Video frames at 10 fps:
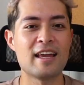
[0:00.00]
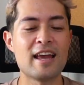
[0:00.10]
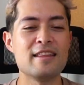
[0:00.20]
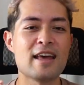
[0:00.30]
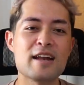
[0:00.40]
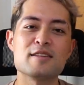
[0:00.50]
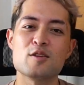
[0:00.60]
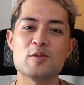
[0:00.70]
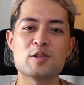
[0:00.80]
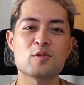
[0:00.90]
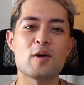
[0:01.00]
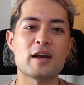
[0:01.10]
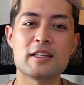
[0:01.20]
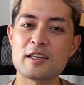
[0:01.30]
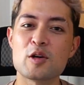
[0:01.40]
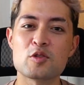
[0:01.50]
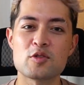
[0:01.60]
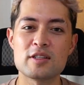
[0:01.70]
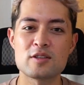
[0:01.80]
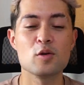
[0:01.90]
And that is the reason why. Ginkgo
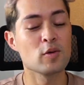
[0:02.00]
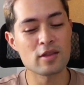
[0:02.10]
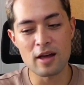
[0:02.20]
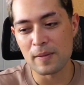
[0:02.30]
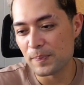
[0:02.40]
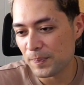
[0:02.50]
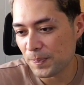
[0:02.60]
trees. Who would have thought?